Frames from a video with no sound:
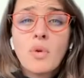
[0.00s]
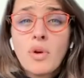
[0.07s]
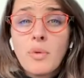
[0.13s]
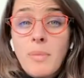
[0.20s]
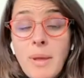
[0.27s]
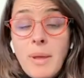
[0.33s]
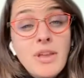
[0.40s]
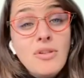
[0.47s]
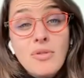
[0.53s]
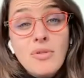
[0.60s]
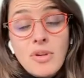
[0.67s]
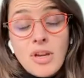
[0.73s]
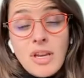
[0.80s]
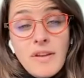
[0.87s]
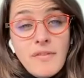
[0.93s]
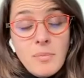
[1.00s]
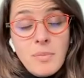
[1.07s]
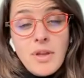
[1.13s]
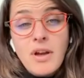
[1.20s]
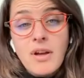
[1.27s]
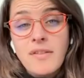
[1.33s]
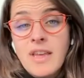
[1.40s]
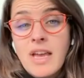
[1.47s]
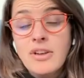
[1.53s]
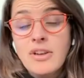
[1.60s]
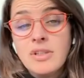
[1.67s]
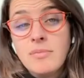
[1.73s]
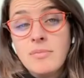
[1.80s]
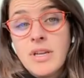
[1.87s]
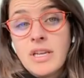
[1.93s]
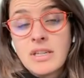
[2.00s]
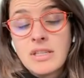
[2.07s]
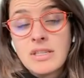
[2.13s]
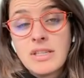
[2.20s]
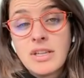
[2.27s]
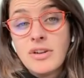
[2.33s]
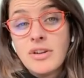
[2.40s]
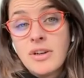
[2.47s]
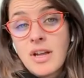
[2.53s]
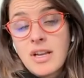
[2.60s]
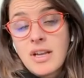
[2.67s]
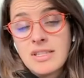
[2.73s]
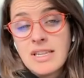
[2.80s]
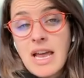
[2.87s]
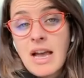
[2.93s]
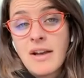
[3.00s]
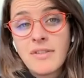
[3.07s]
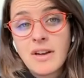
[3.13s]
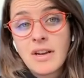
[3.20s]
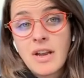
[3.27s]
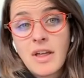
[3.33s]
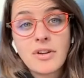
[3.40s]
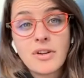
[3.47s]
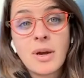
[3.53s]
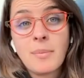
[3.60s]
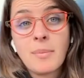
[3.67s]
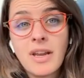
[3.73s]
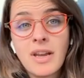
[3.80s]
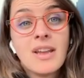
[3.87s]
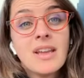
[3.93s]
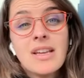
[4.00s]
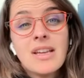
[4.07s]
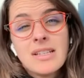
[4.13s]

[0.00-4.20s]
or maybe you could even be on the edge and being considered a staff at another company